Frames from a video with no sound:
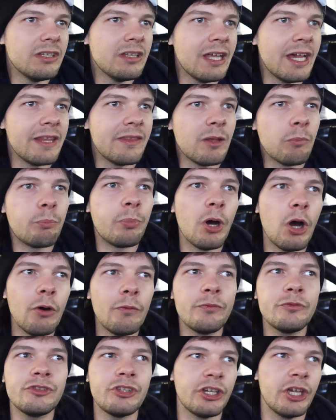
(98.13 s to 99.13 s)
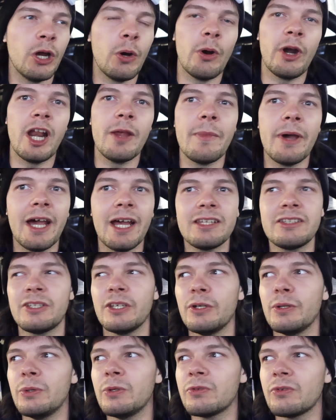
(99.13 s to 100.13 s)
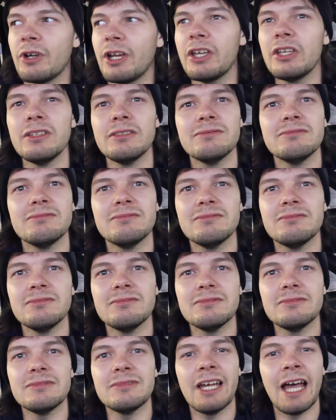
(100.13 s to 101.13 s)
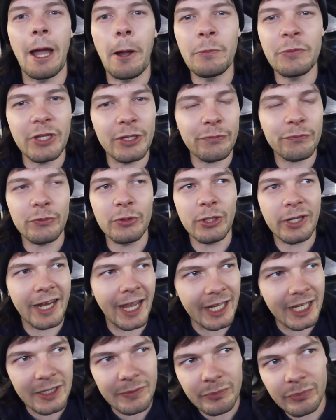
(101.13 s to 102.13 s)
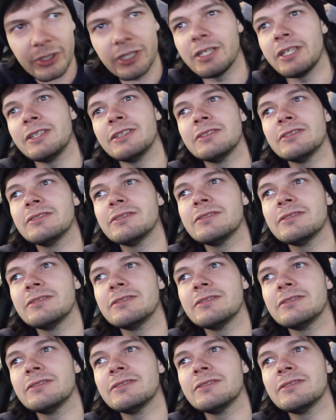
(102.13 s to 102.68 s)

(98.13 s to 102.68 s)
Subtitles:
like they're both Toyota MR2s, right? How different can it be?